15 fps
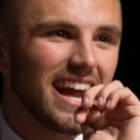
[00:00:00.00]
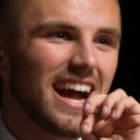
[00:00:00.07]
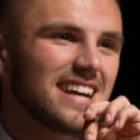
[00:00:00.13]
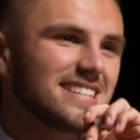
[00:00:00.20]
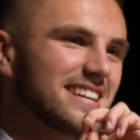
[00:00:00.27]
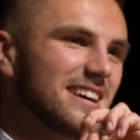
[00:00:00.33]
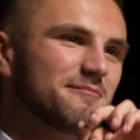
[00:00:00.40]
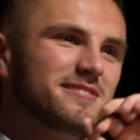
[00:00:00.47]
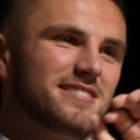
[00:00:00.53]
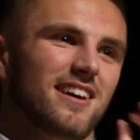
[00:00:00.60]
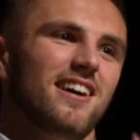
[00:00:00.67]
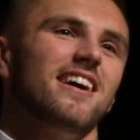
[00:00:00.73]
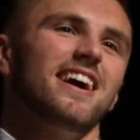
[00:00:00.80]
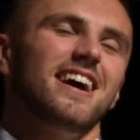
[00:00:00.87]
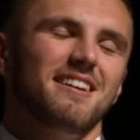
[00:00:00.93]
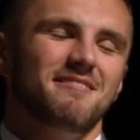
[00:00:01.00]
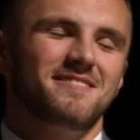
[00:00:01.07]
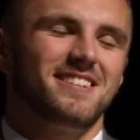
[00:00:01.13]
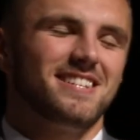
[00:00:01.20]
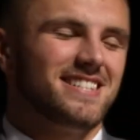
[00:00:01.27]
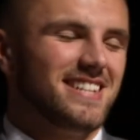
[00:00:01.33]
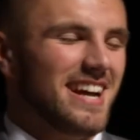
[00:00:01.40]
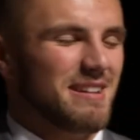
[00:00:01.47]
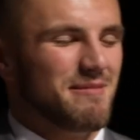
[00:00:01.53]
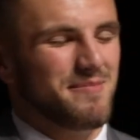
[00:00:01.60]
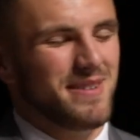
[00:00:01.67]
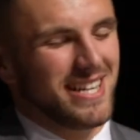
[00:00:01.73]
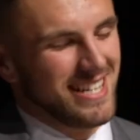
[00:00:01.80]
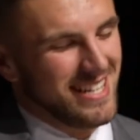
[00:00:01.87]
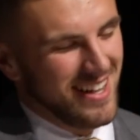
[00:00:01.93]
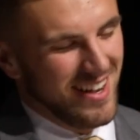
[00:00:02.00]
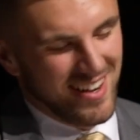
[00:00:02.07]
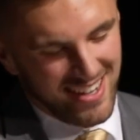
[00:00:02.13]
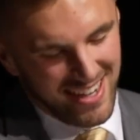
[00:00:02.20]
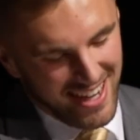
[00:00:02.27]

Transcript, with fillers: guys, I'm sorry. I'm just not a big dog